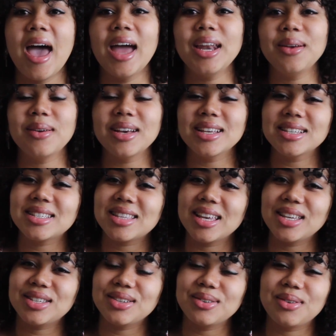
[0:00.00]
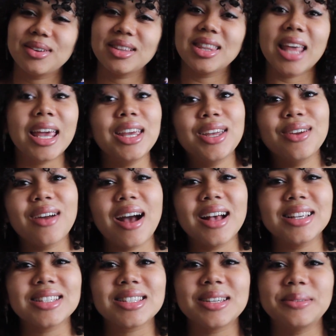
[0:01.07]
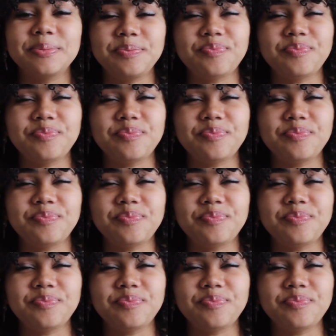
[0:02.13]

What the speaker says: Anyways, thank you guys.